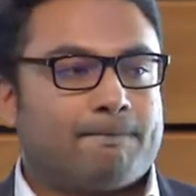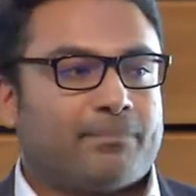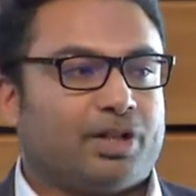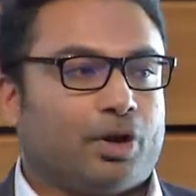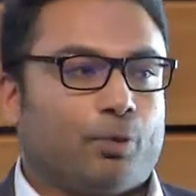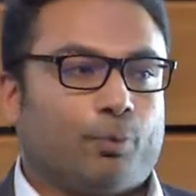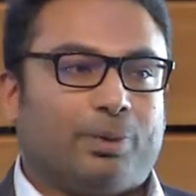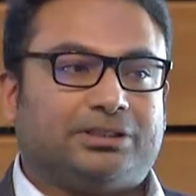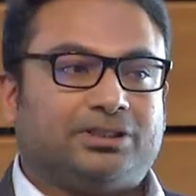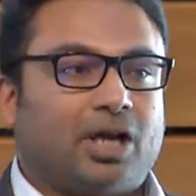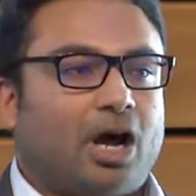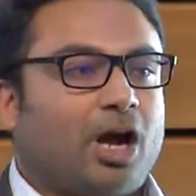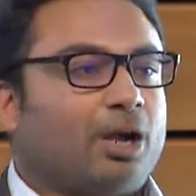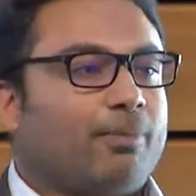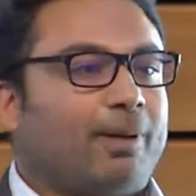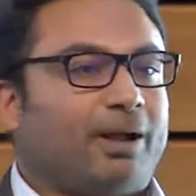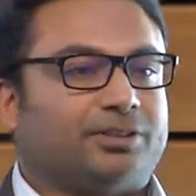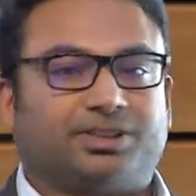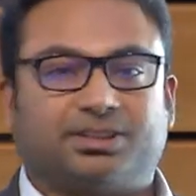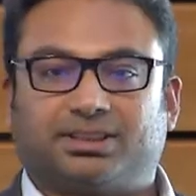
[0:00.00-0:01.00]
we talk
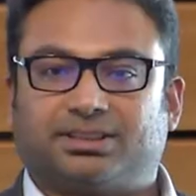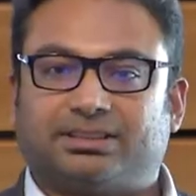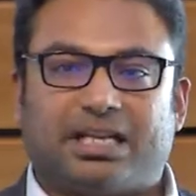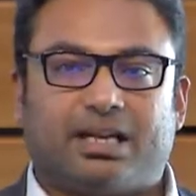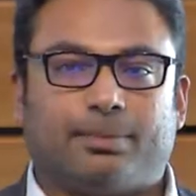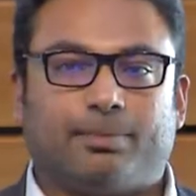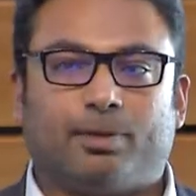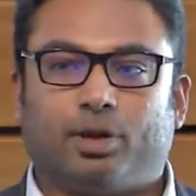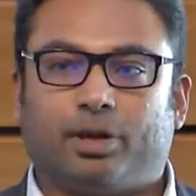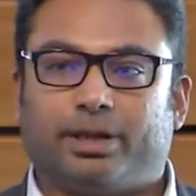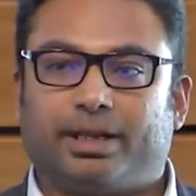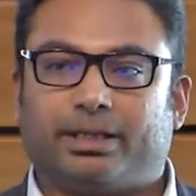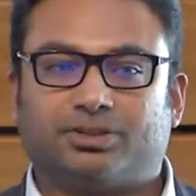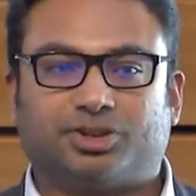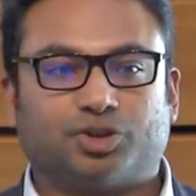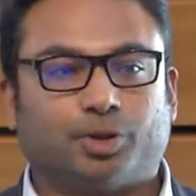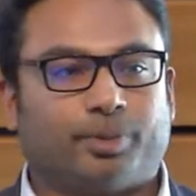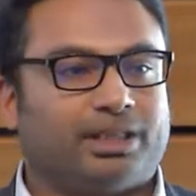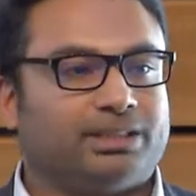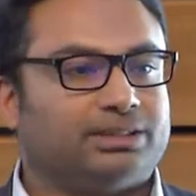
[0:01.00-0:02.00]
about sustainability in
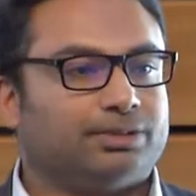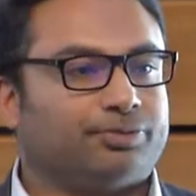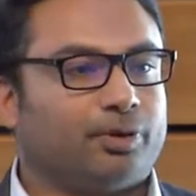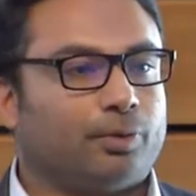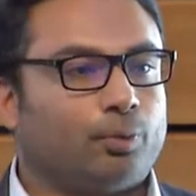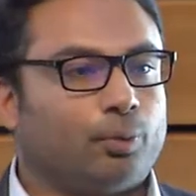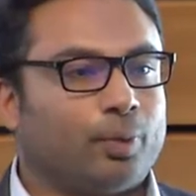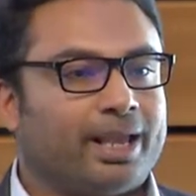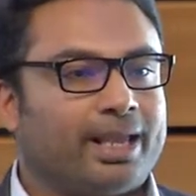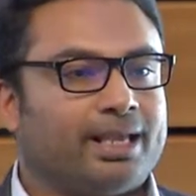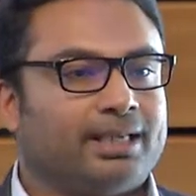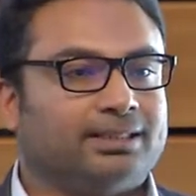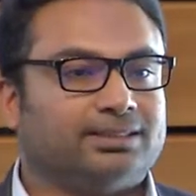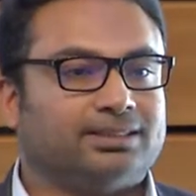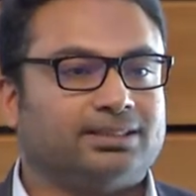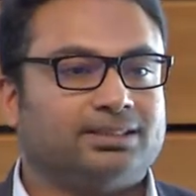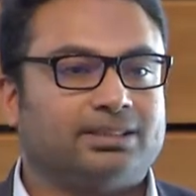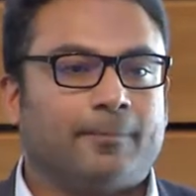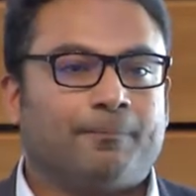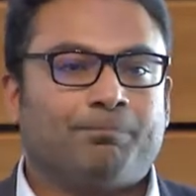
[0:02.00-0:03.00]
so many different
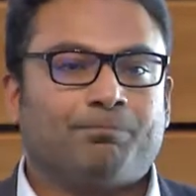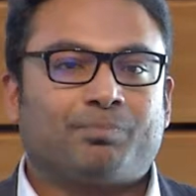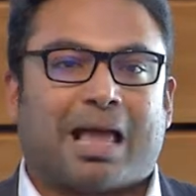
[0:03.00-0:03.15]
ways.